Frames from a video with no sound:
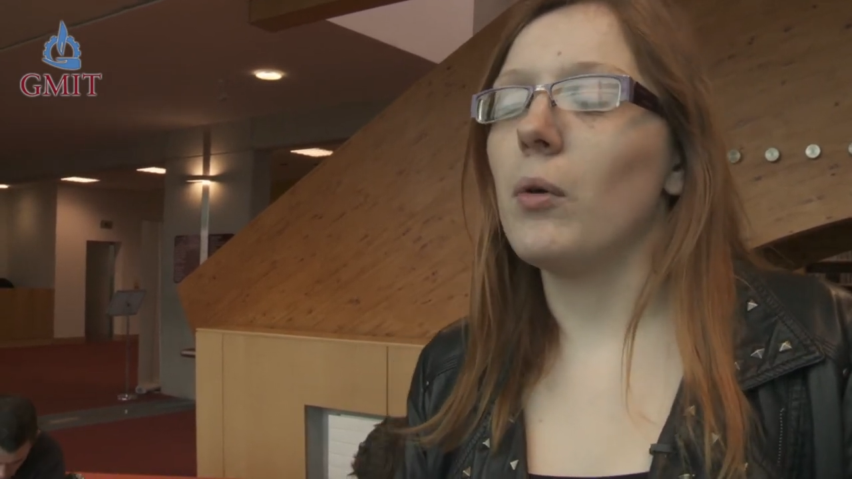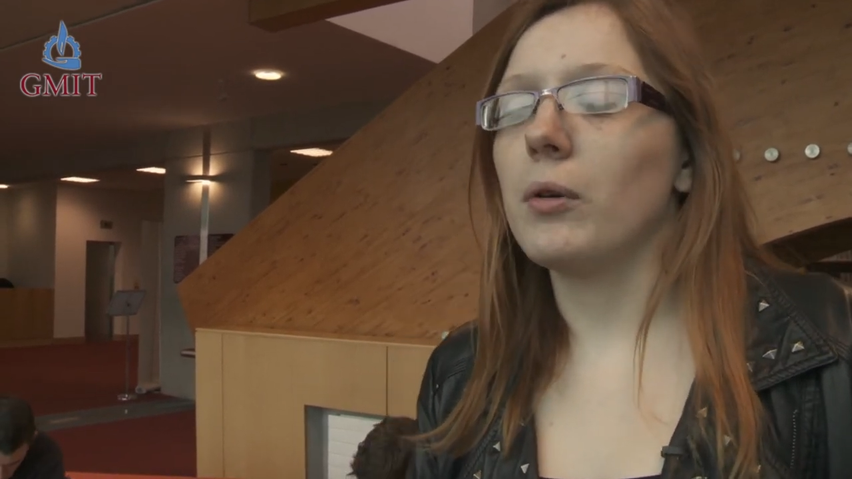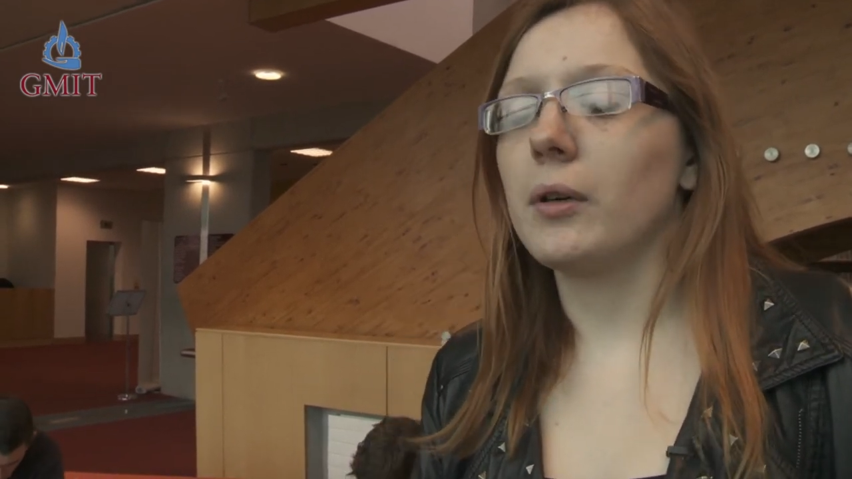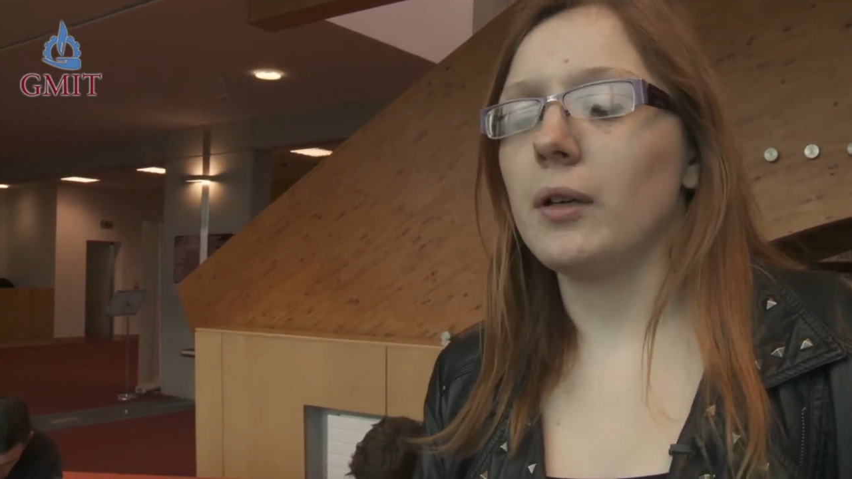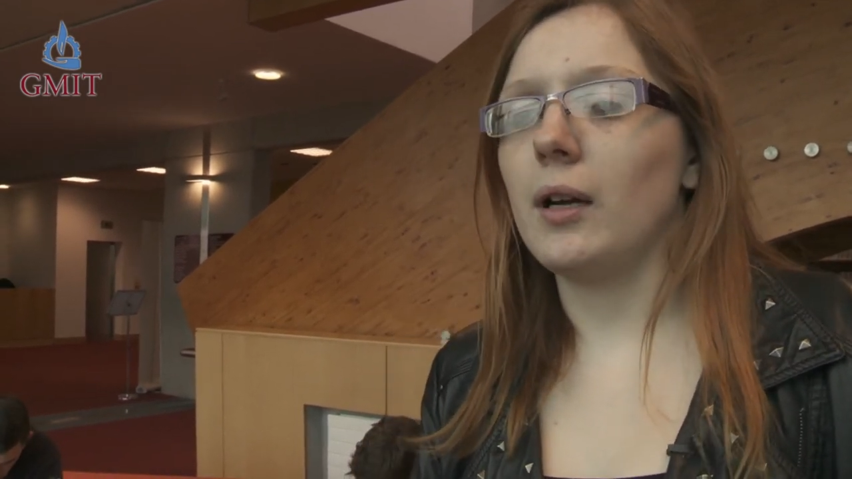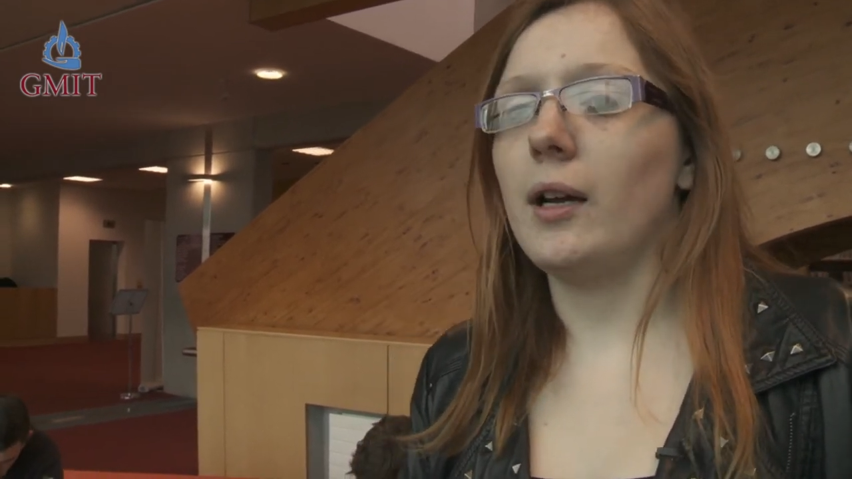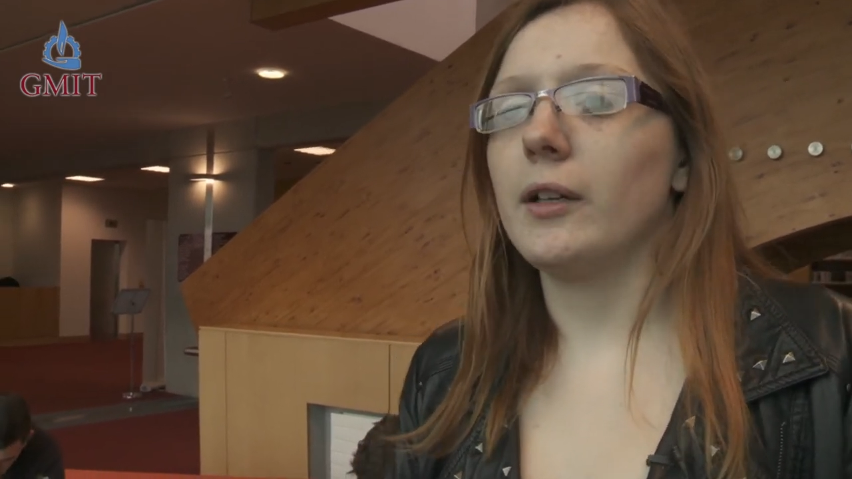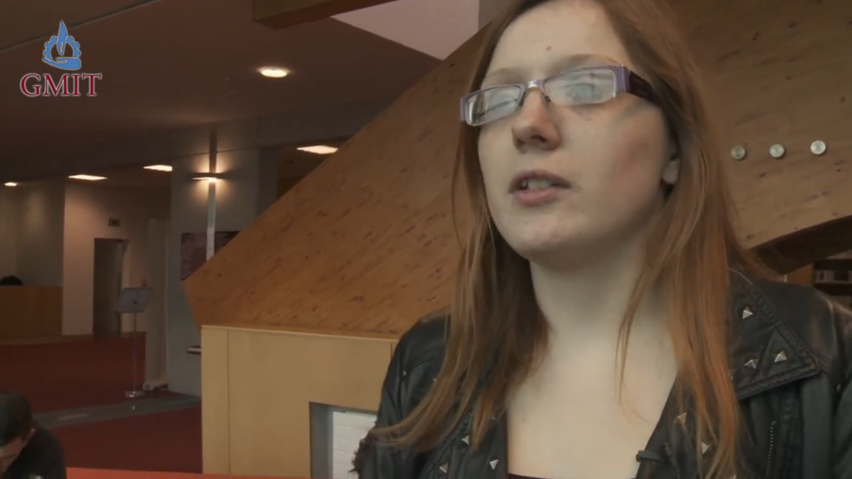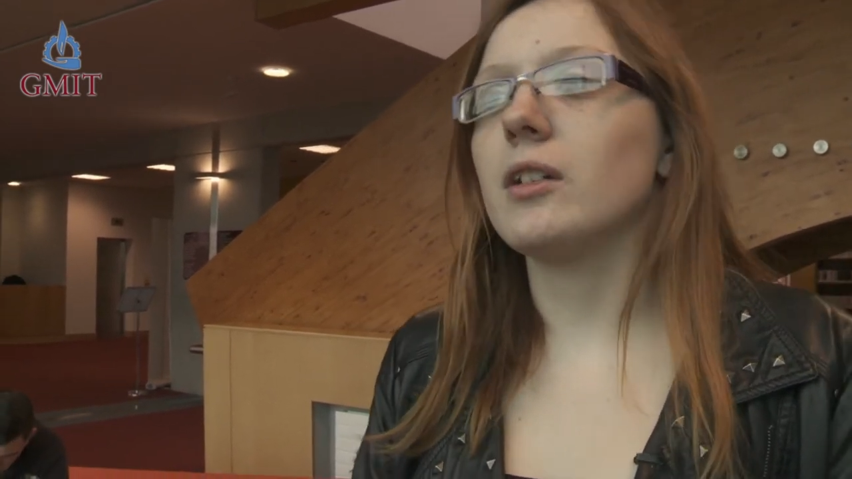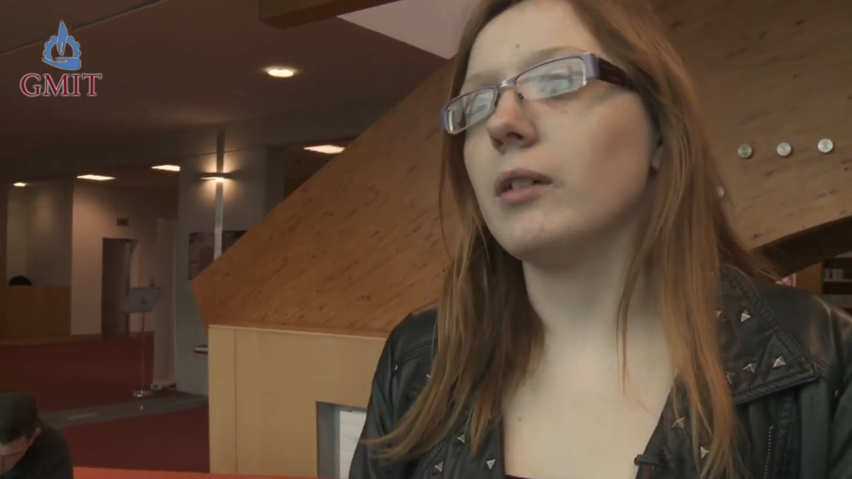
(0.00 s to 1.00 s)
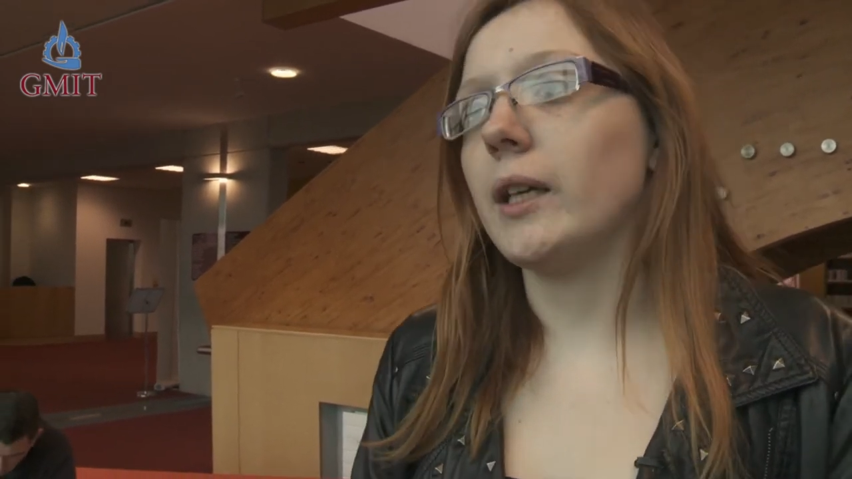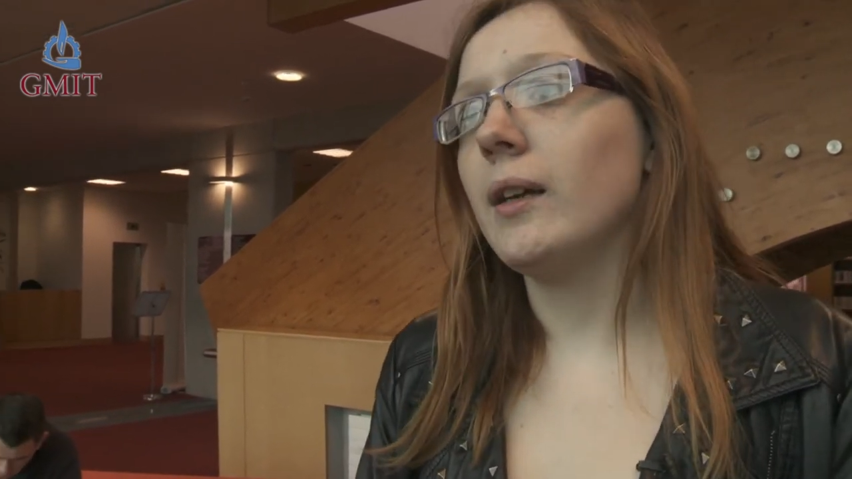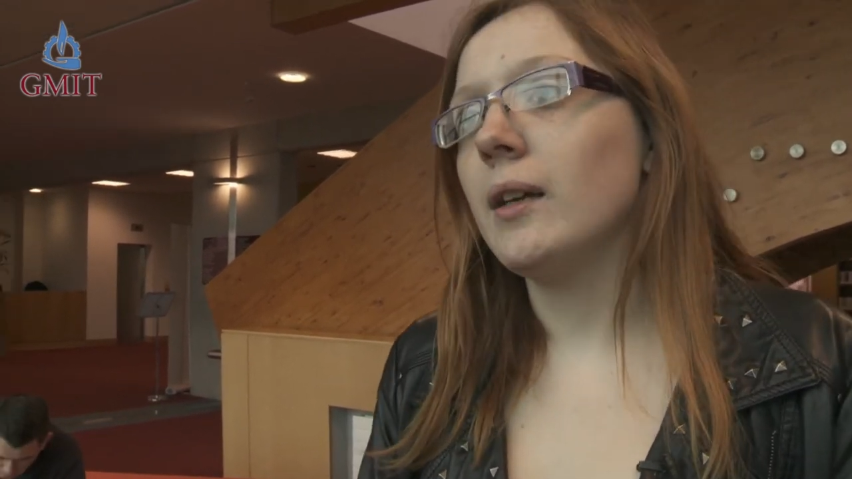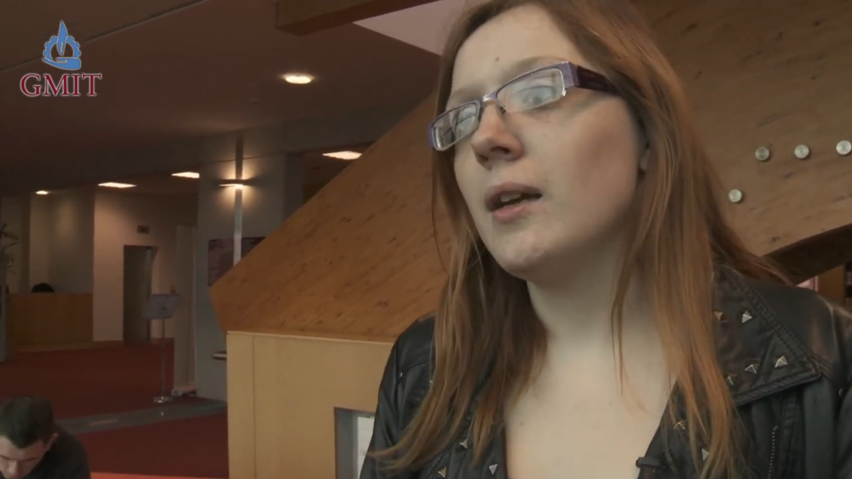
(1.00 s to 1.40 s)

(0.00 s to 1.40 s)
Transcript: our honours degree,